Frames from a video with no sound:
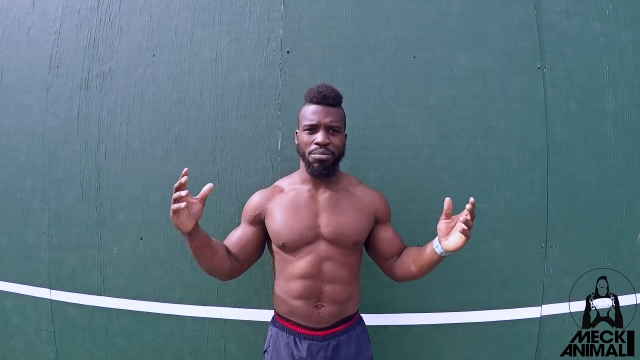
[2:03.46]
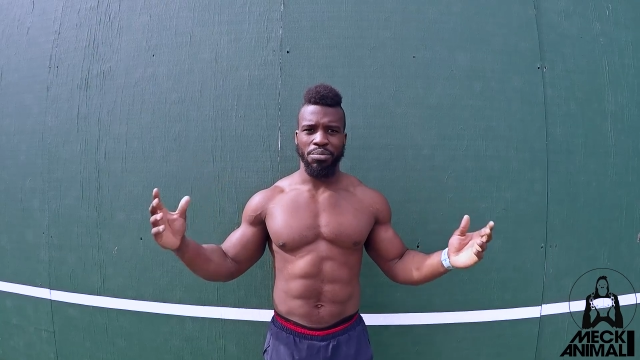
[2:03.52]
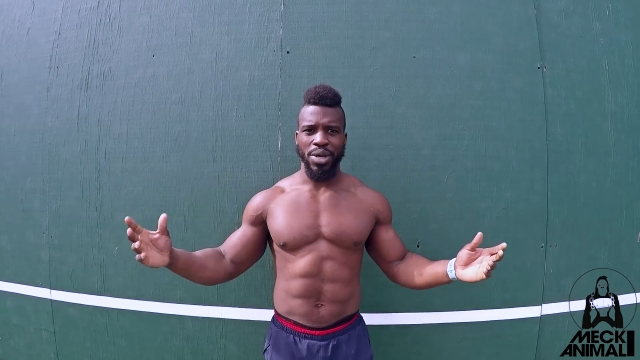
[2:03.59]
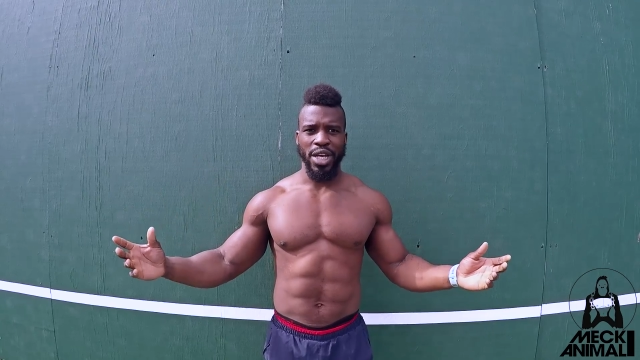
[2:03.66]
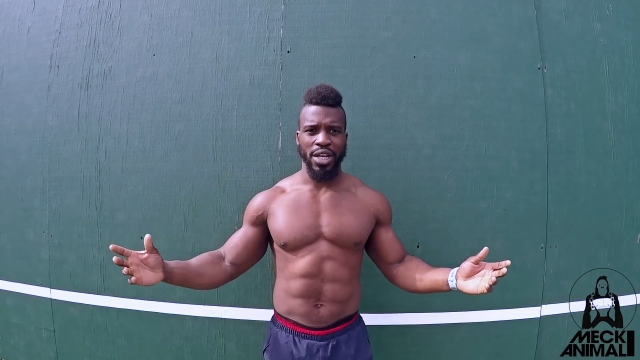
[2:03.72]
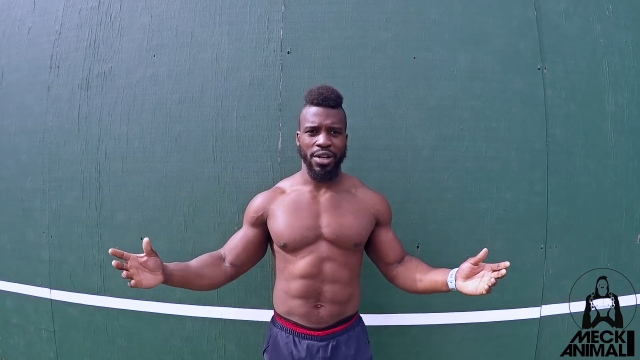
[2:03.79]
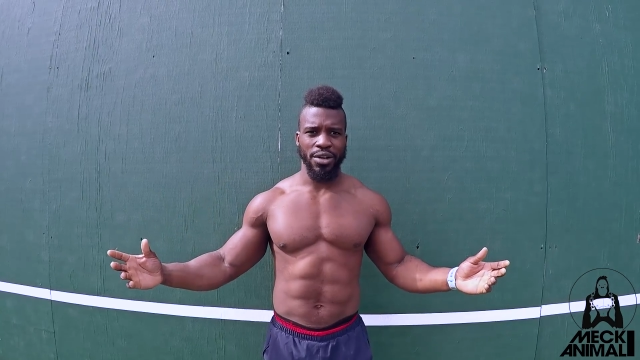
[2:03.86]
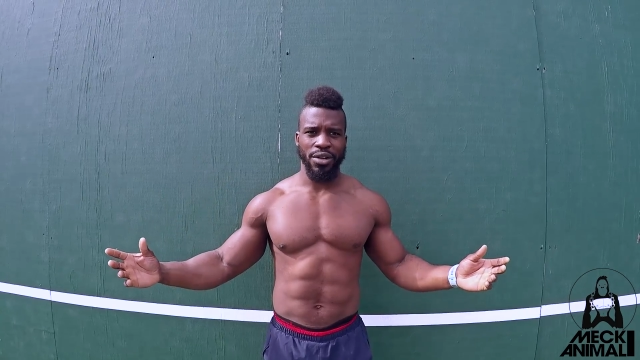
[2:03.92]

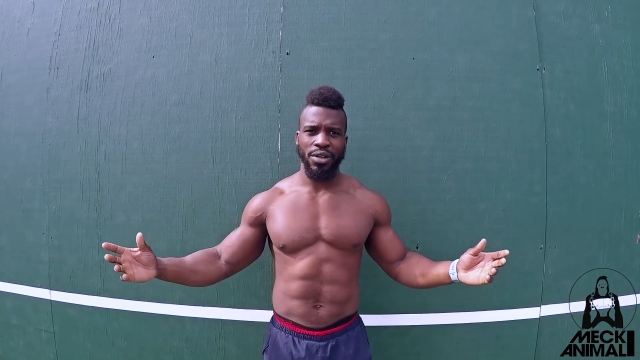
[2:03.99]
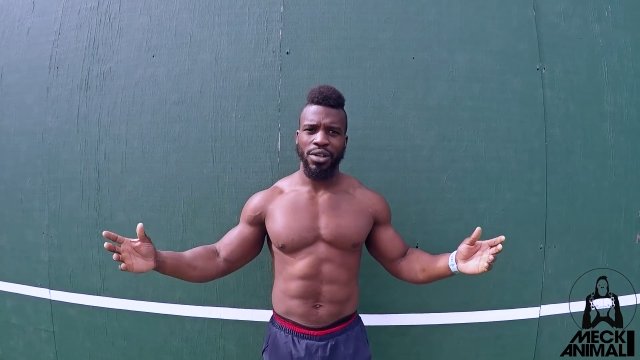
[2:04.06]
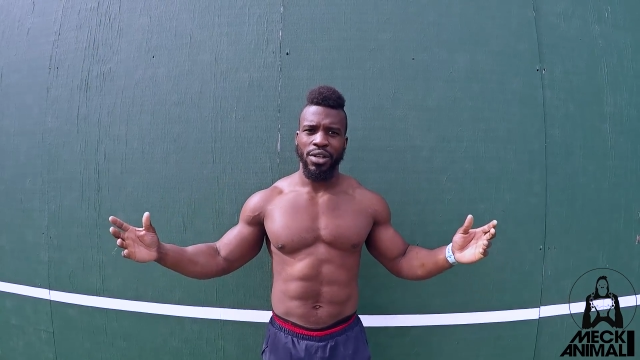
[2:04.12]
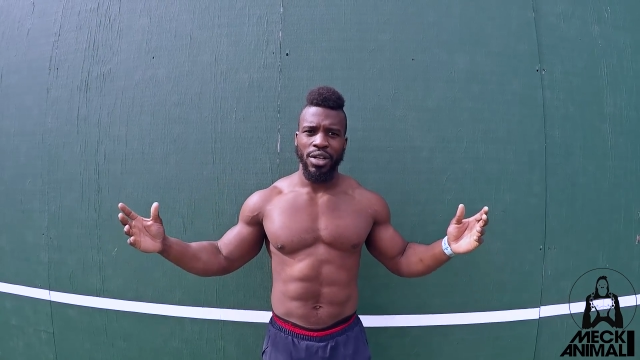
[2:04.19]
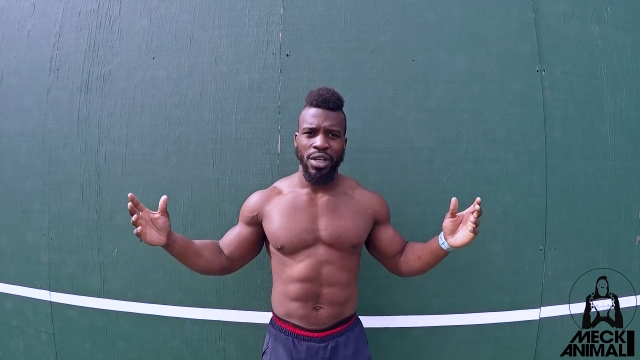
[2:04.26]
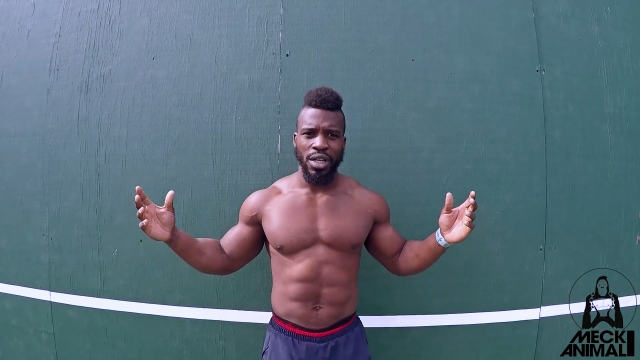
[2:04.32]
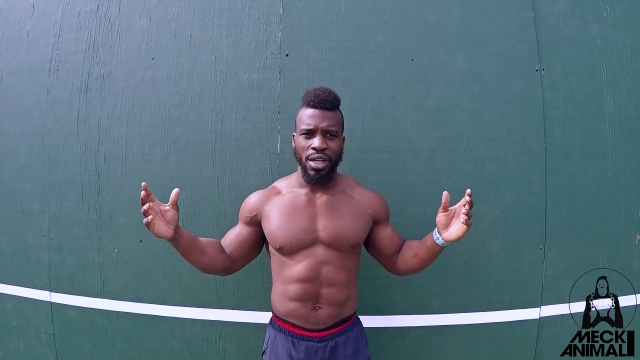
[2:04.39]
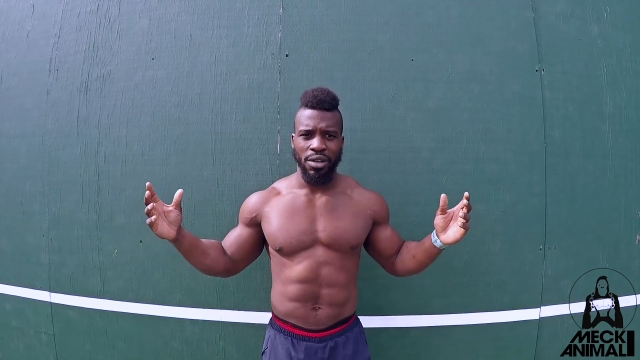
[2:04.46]
better
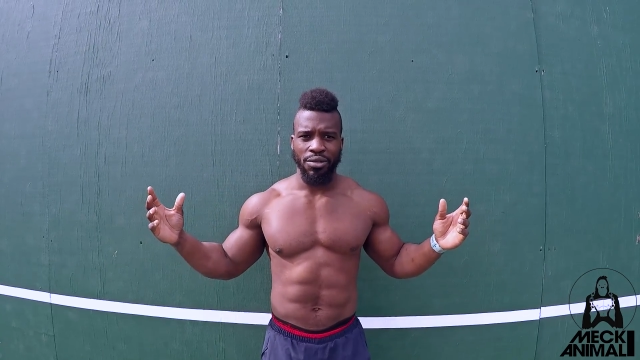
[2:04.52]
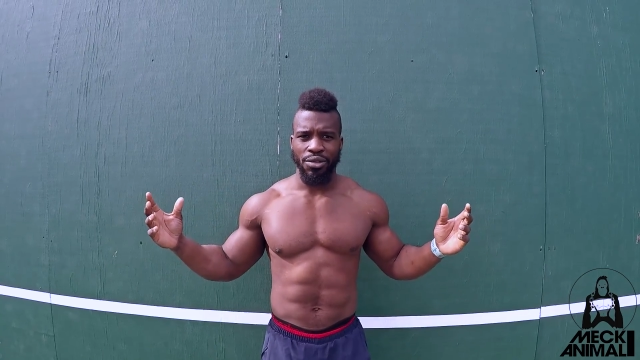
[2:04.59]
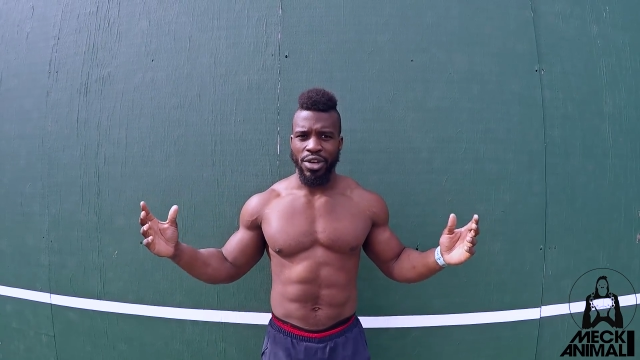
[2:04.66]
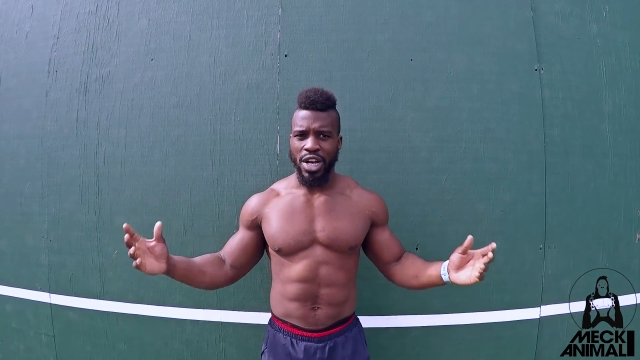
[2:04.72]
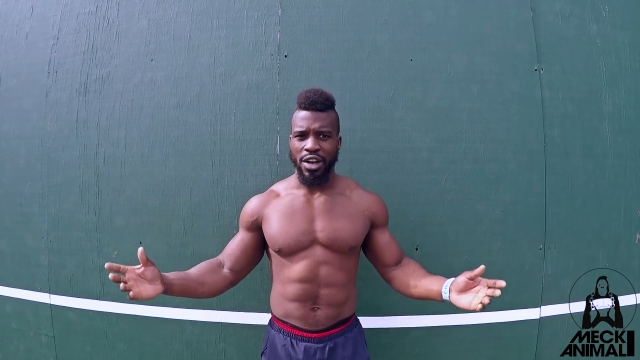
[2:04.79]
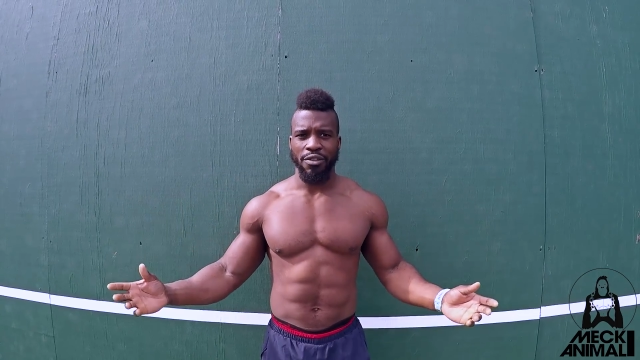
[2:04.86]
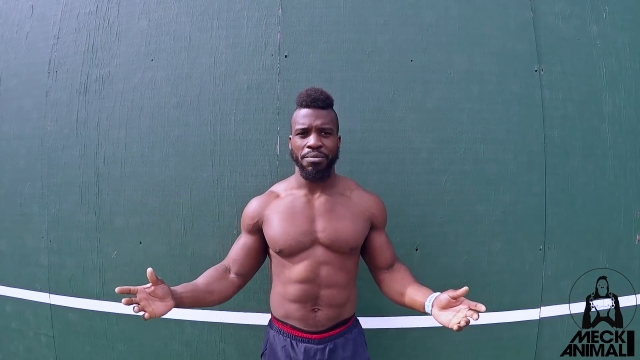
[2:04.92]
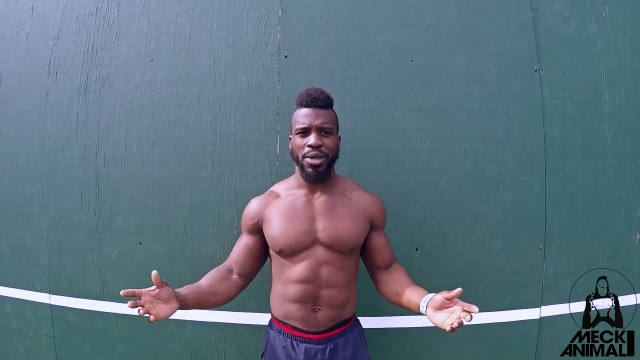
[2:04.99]
if you
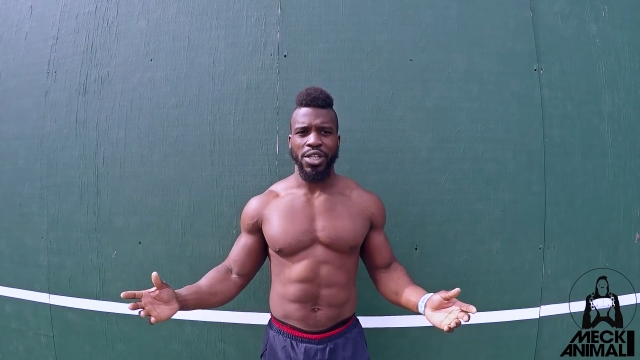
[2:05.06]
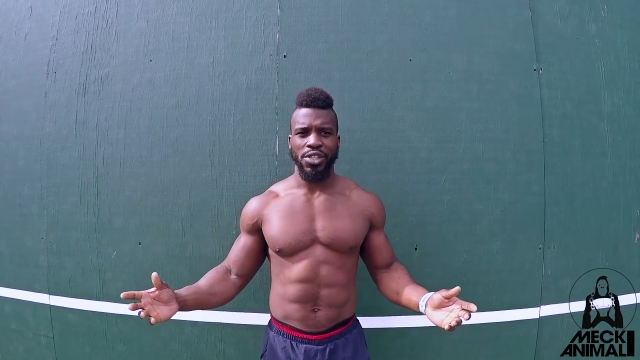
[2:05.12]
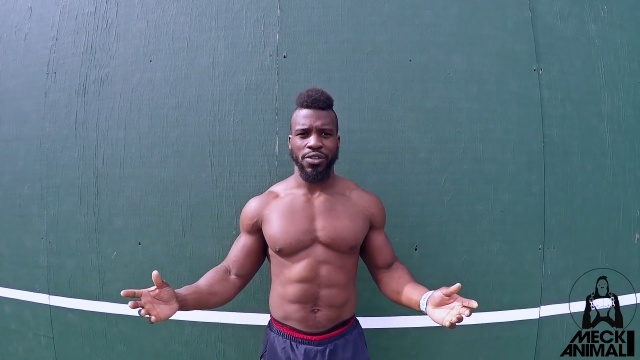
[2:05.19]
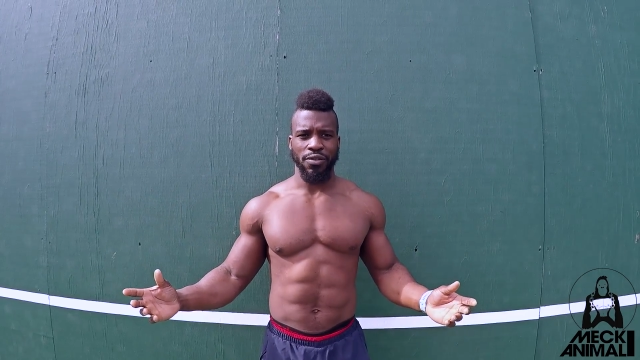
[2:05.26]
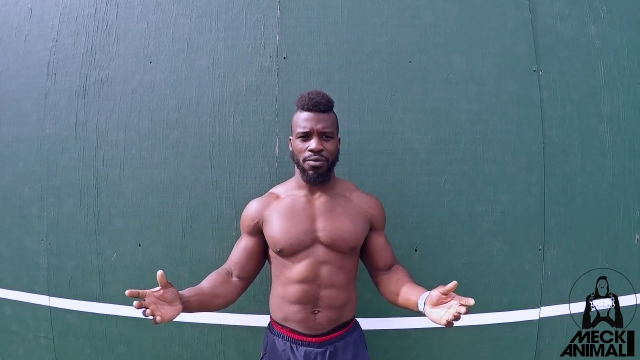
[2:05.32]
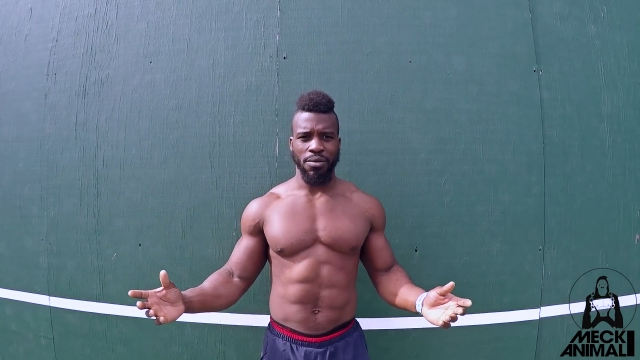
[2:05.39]
have best of